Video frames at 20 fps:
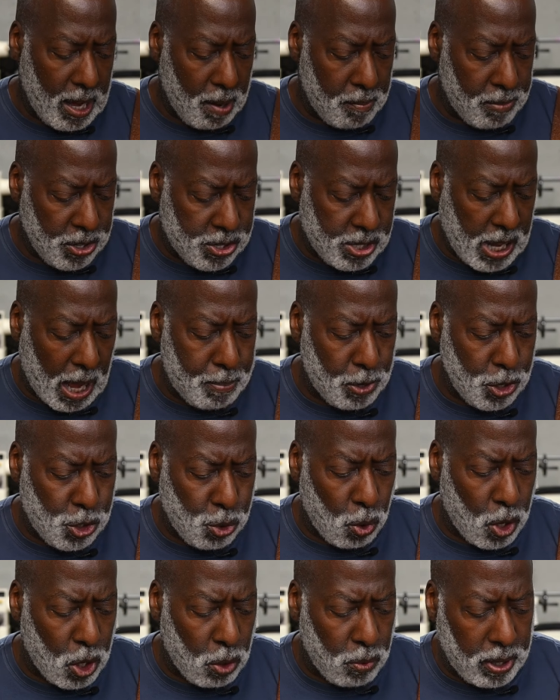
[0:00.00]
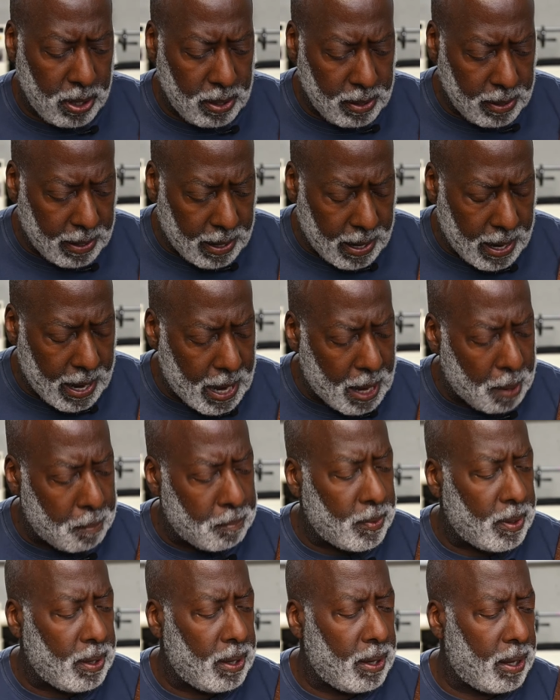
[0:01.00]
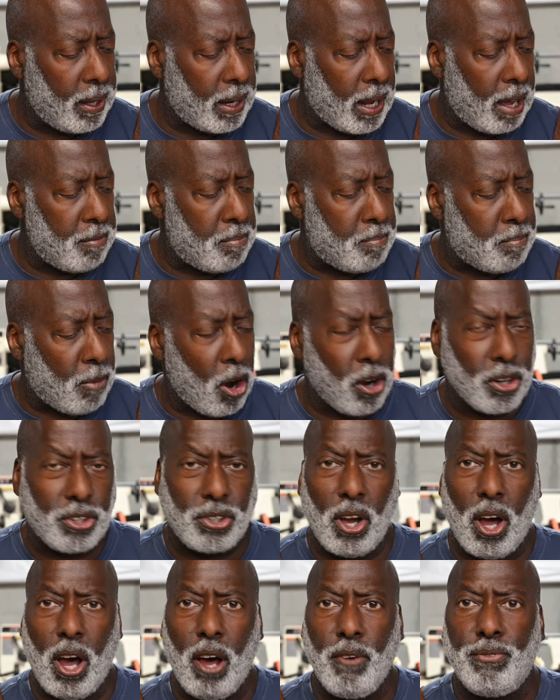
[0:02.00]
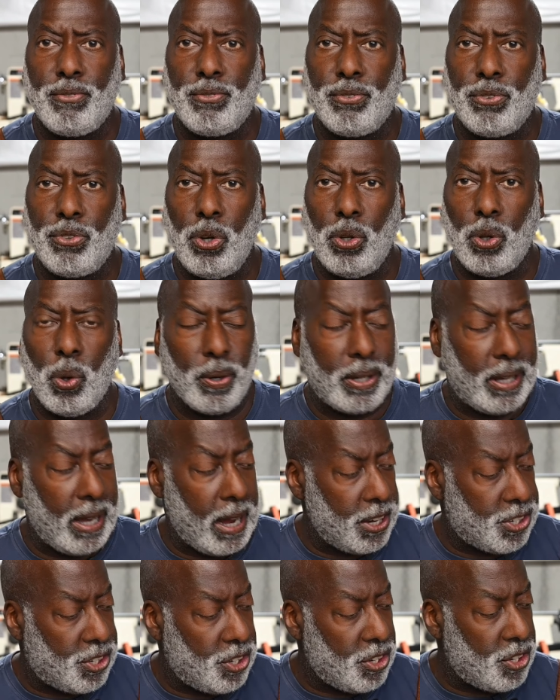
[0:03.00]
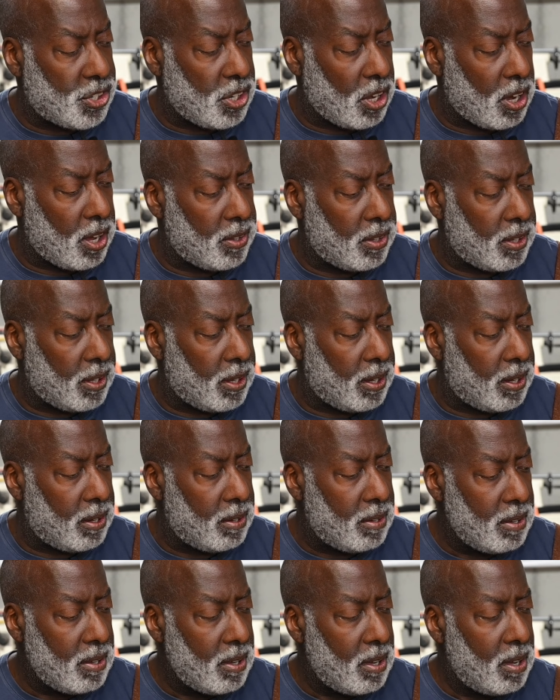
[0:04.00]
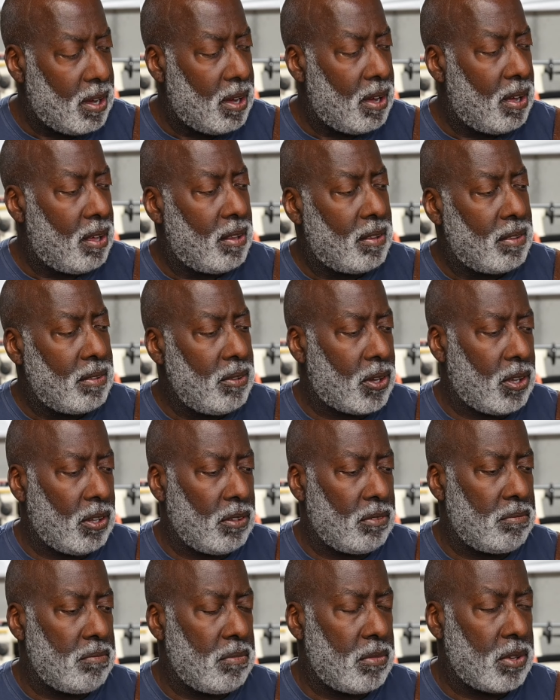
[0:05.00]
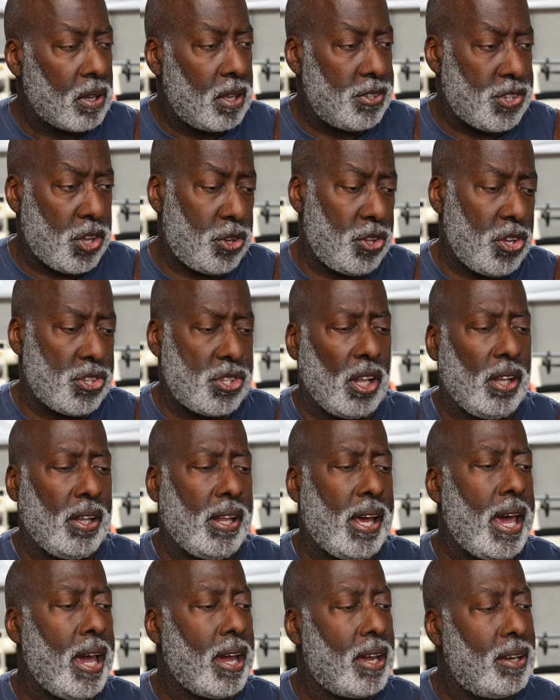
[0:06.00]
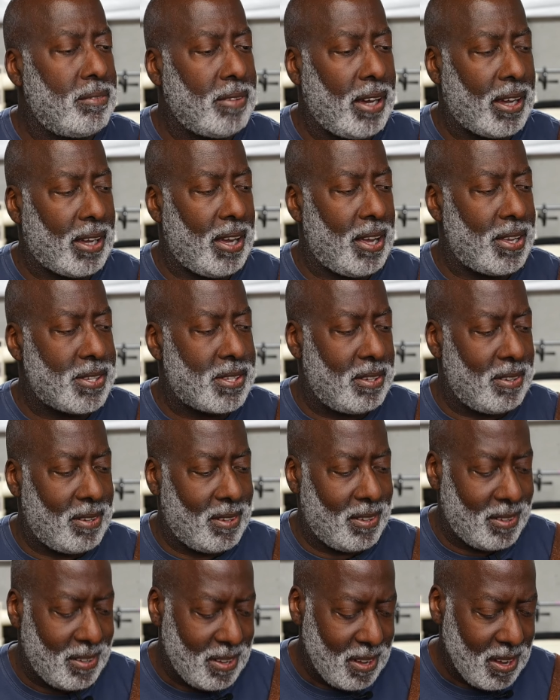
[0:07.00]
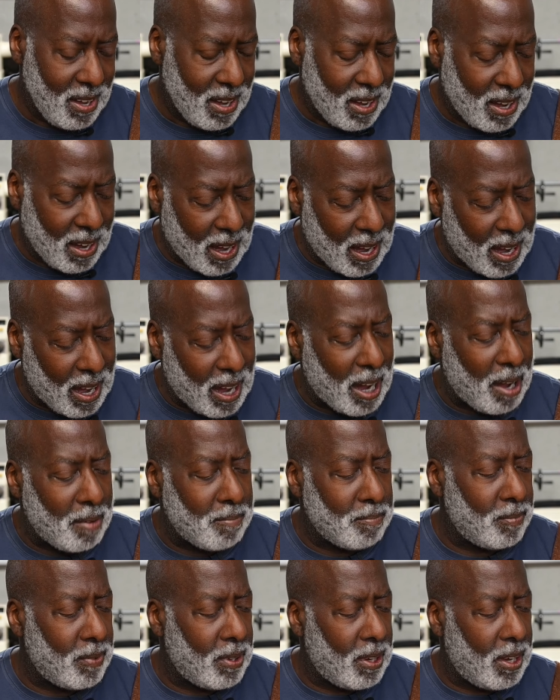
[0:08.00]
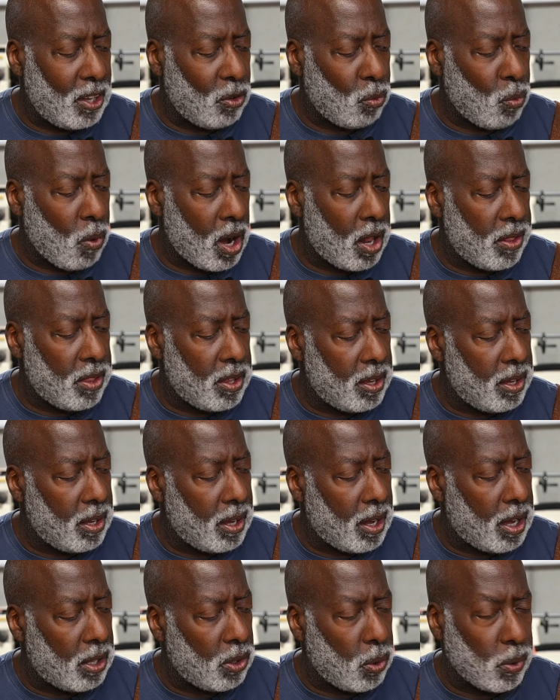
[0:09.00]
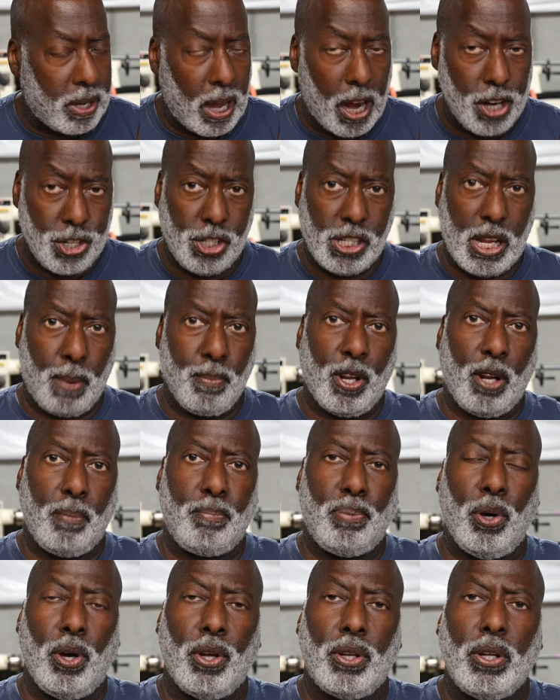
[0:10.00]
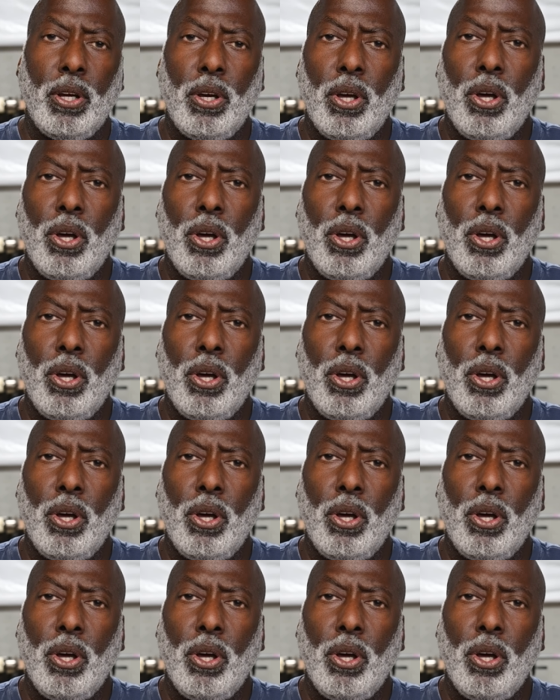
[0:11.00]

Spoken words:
this type of joinery. And I've marked off two locations on you can consider this a leg, I guess. And one of the locations I'm going to put